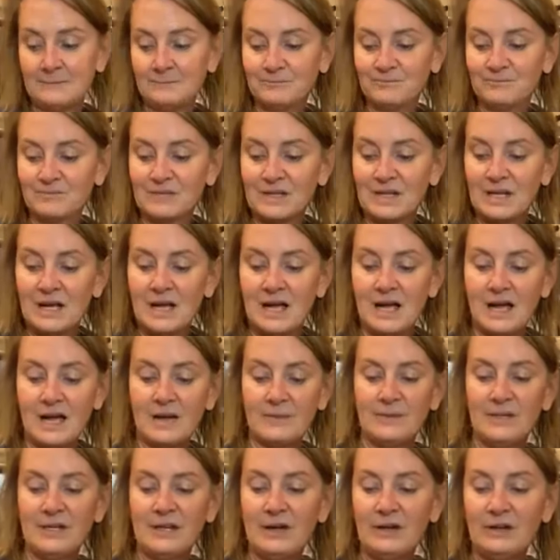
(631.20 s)
Um, you know, a lot
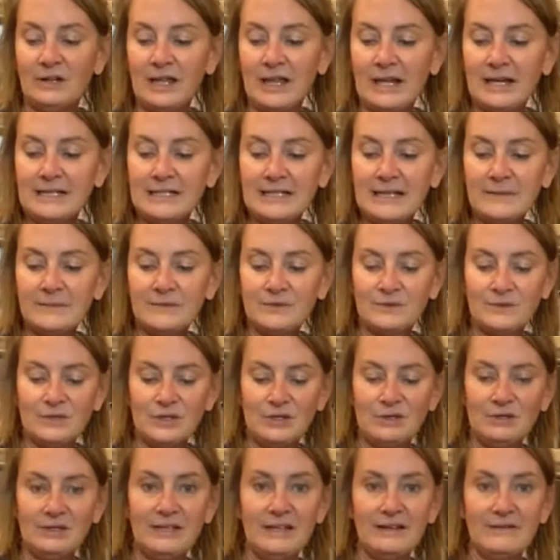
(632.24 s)
of times when you leave
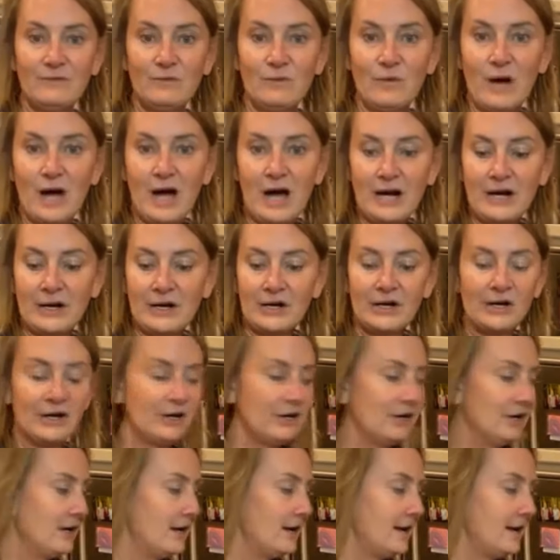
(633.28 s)
water um,